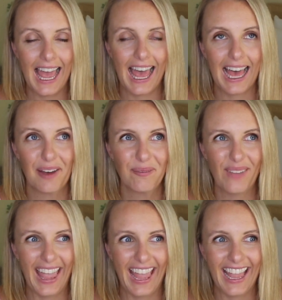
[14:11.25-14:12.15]

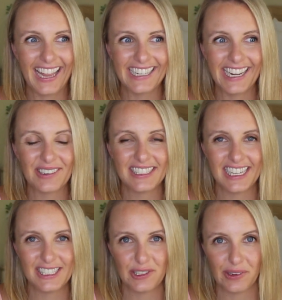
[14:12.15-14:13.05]
and it was
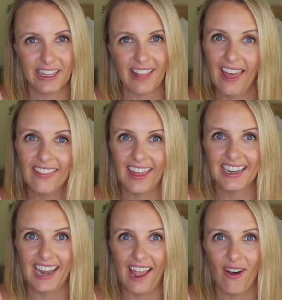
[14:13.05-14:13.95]
in doing that
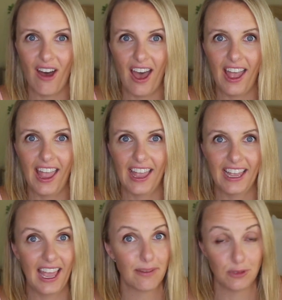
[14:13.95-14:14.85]
now
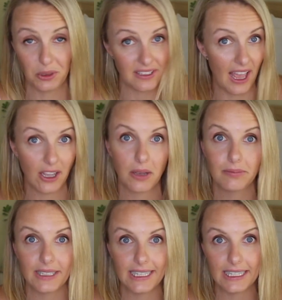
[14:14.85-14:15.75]
I am doing that
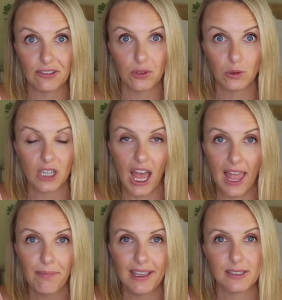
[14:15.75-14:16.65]
completely full
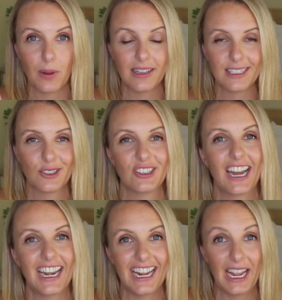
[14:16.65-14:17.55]
time, as well as
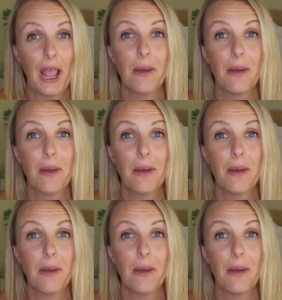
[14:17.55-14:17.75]
creating